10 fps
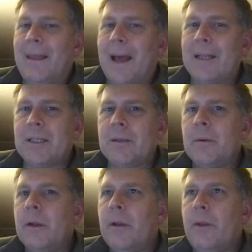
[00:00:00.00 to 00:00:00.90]

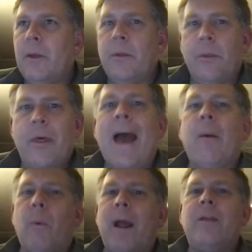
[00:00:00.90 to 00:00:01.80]
And that
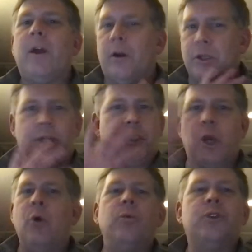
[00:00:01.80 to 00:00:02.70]
right there is its
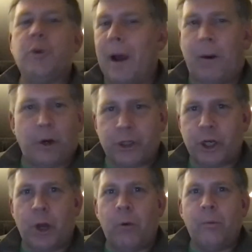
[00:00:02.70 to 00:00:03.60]
own 2-hour
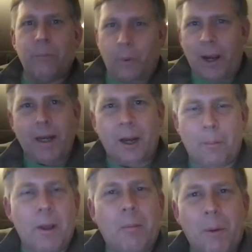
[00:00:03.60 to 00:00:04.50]
show. right? At a
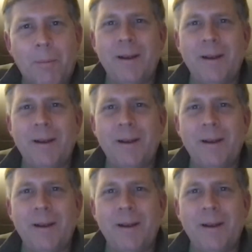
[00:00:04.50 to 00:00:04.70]
minimum.